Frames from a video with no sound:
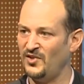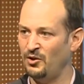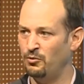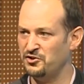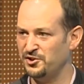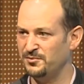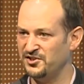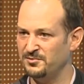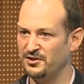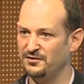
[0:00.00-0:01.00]
washing
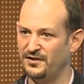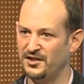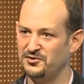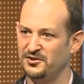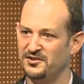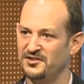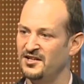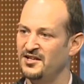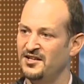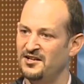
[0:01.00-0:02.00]
machine manufacturers.
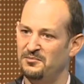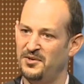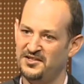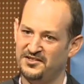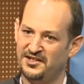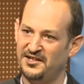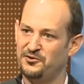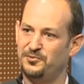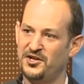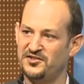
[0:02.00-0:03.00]
Basically, you
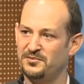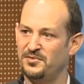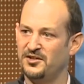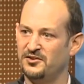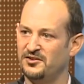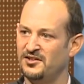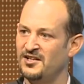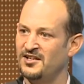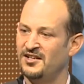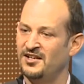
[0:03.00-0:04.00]
press the button,
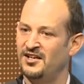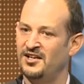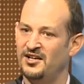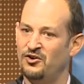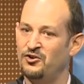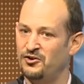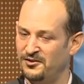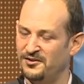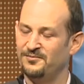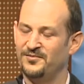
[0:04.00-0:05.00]
or
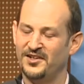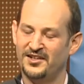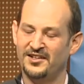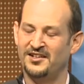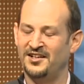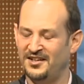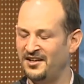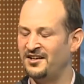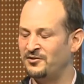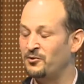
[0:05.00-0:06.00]

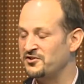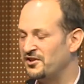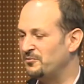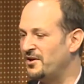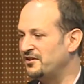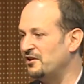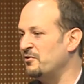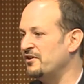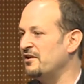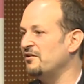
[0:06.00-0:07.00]
it works automatically.
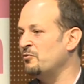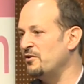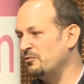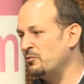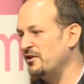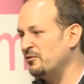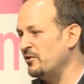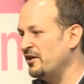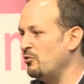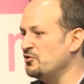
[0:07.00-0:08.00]
When
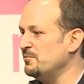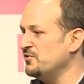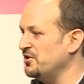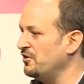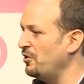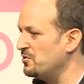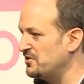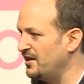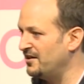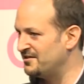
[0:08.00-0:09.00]
the washing machine knows
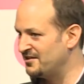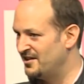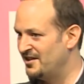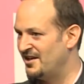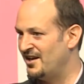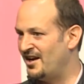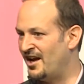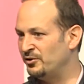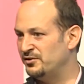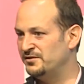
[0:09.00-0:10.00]
that it's
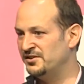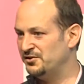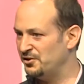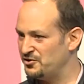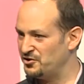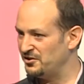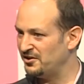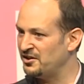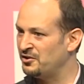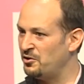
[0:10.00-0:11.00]
out of detergent,
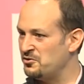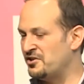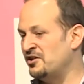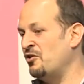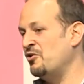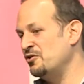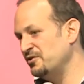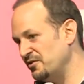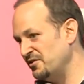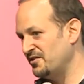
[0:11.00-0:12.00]
it goes and
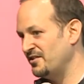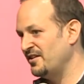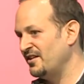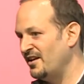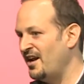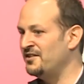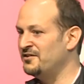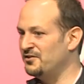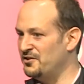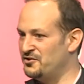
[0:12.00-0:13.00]
orders a
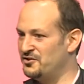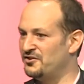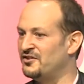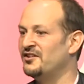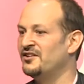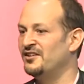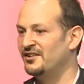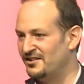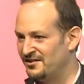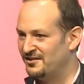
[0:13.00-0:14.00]
detergent
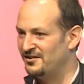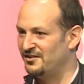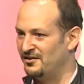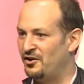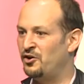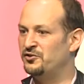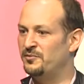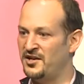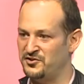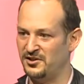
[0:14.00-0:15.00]

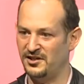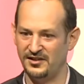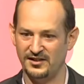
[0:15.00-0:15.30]
automatically.